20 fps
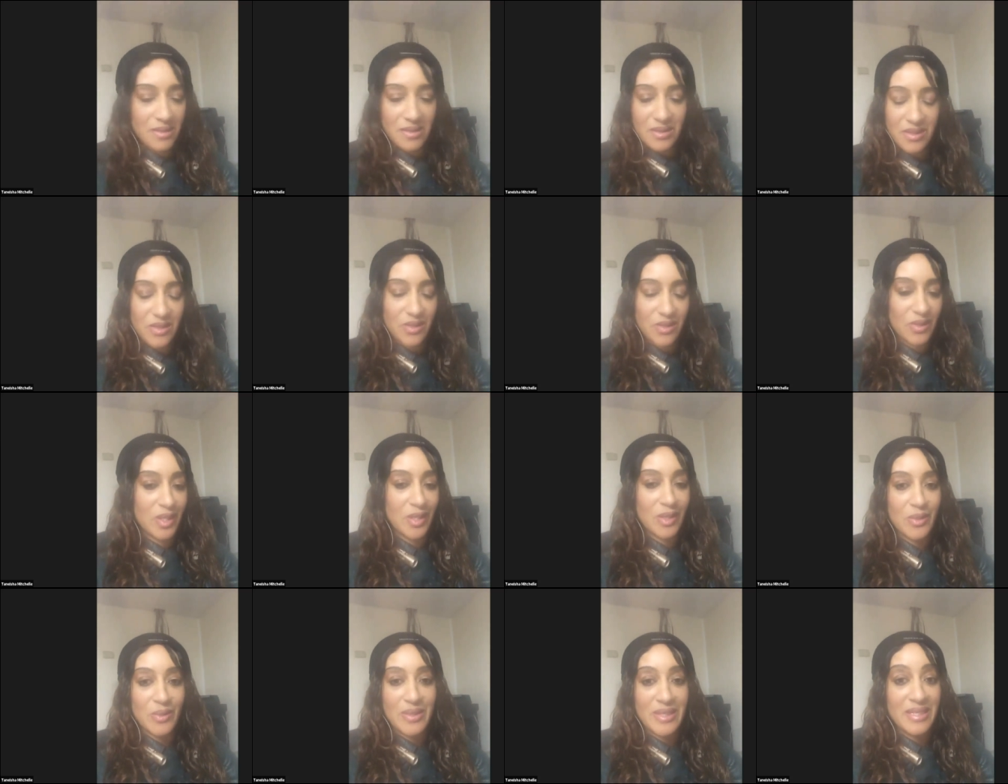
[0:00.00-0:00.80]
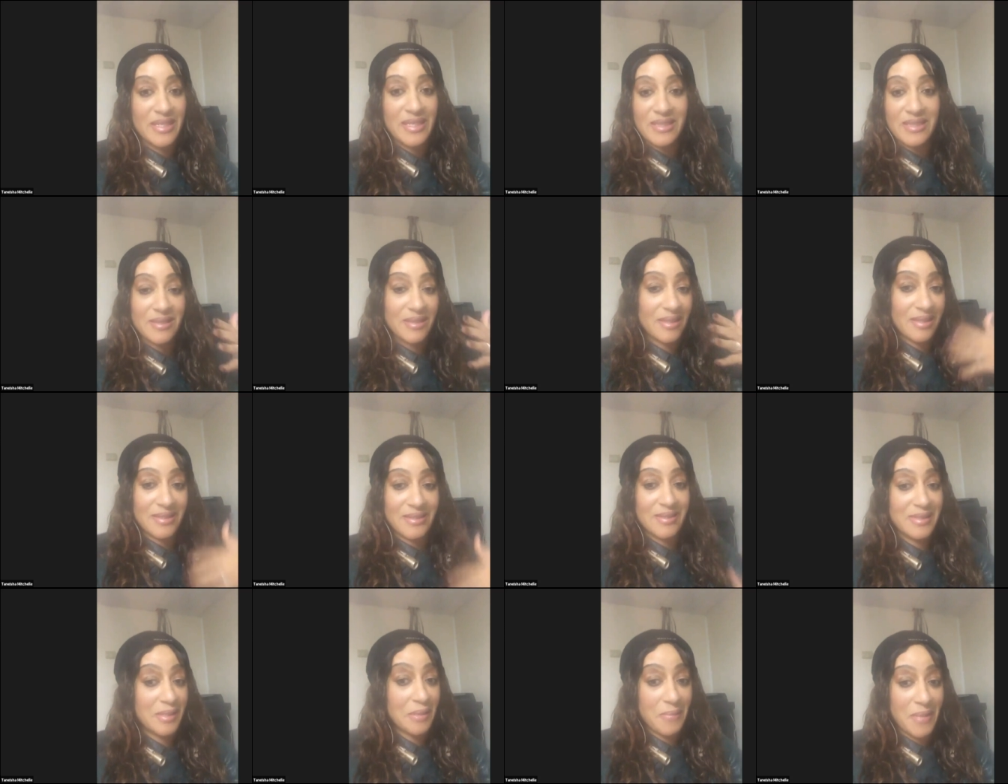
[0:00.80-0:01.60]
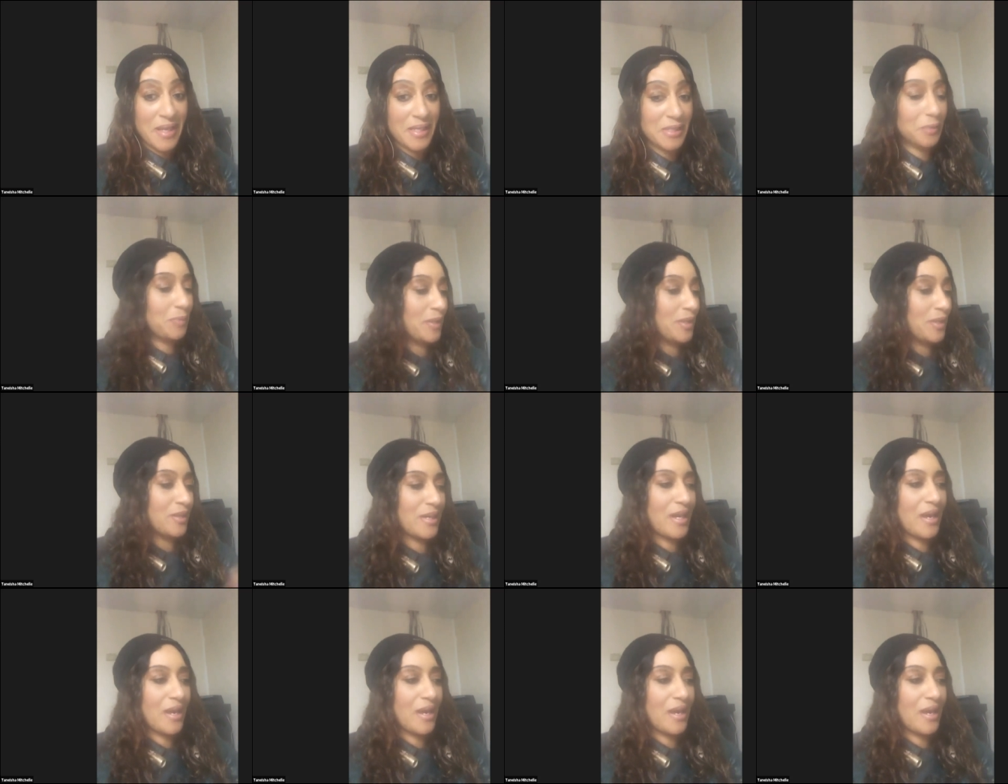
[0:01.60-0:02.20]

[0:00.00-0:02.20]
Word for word: you know, in into my spirit.